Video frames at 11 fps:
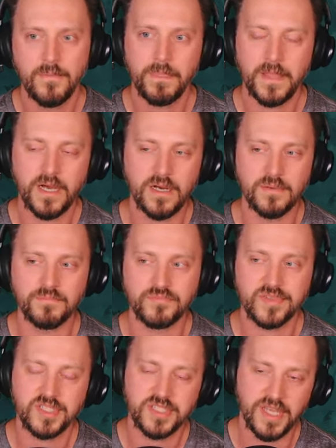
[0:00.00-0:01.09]
um,
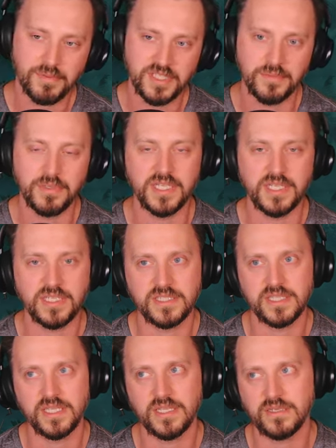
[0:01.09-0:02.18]
step siblings
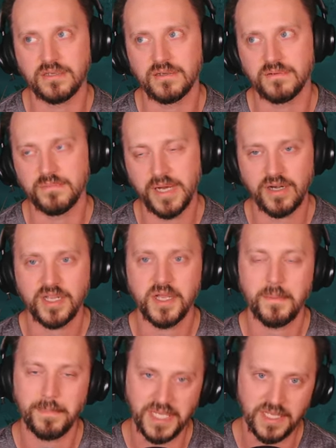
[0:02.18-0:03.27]
and Marika
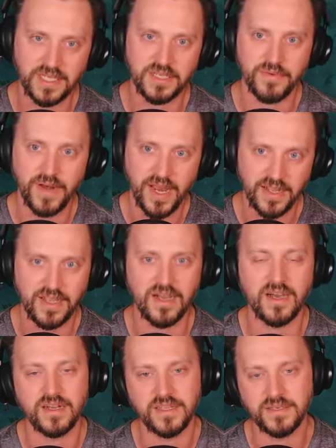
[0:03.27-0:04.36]
being
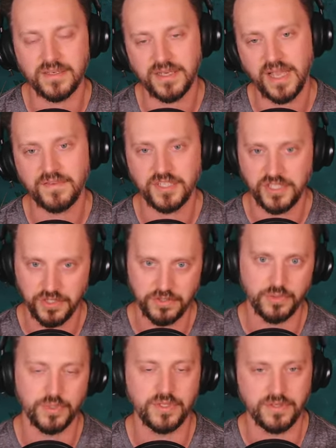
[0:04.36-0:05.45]
Radagon and having
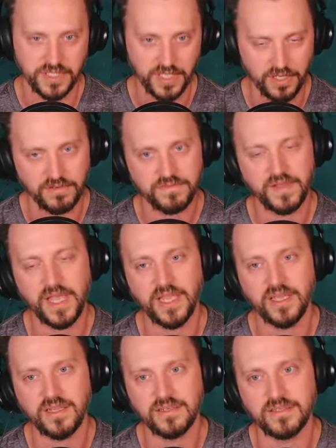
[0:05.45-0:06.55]
children with herself
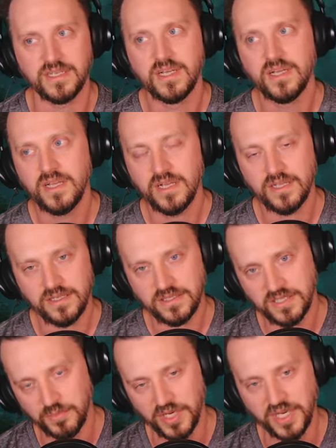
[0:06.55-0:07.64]
and
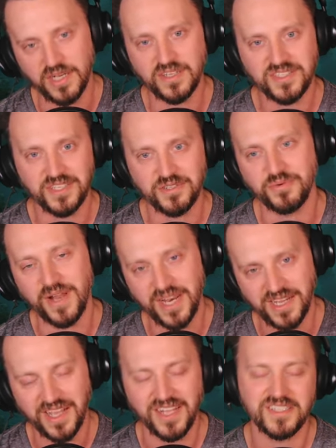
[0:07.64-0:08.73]
someone else under
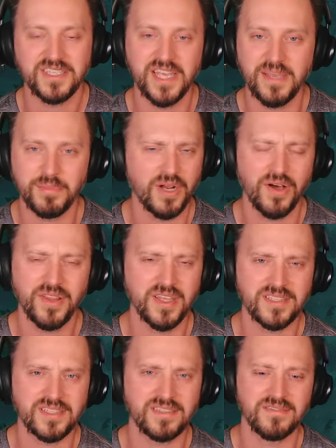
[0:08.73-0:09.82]
Radagon's name. You know, all
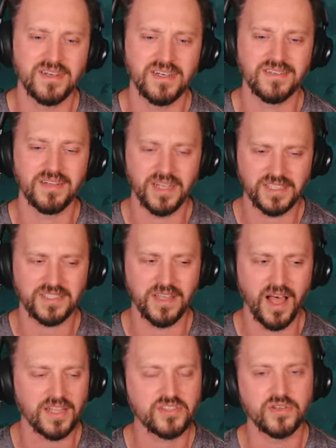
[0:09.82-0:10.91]
that's uh, that's a
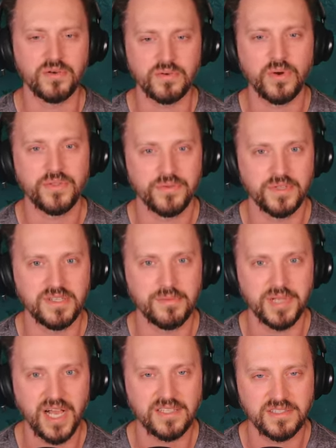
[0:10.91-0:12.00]
lot. So going through the
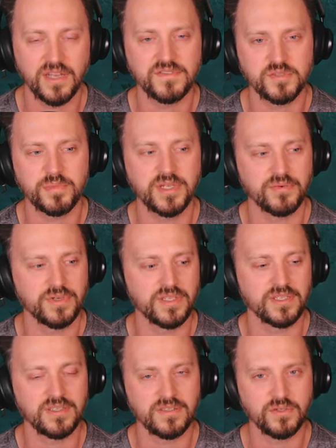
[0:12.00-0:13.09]
demigod stuff has been
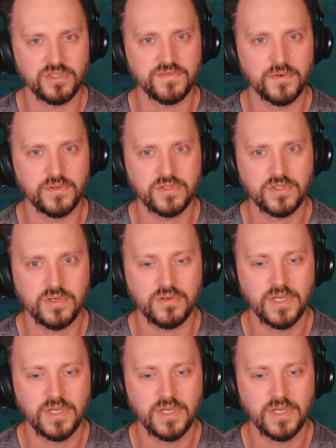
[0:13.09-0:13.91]
really useful. So,